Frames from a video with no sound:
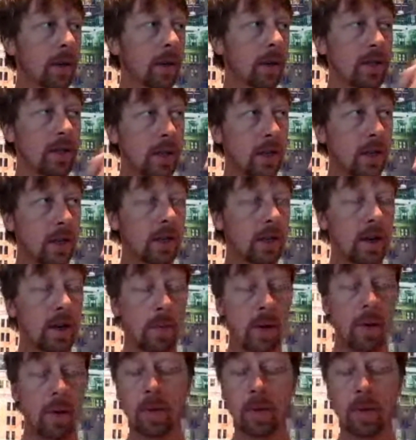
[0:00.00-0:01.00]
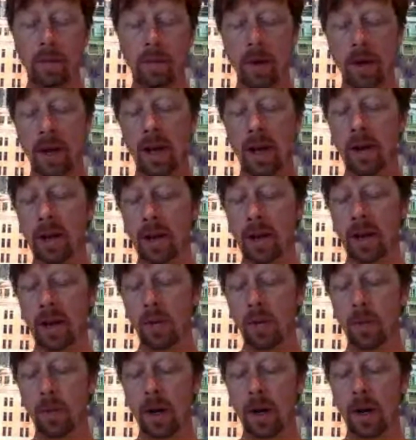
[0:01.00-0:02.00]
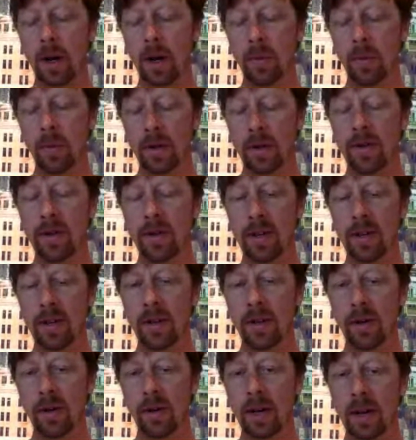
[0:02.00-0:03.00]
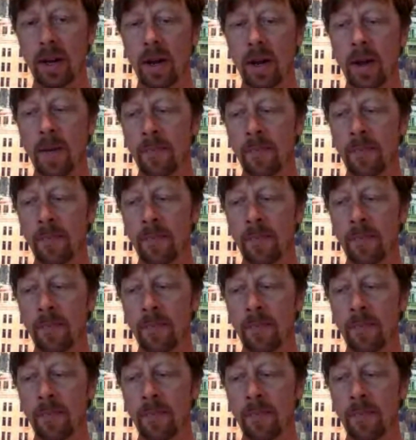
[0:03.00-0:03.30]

just came up in my head while I was listening to you, is that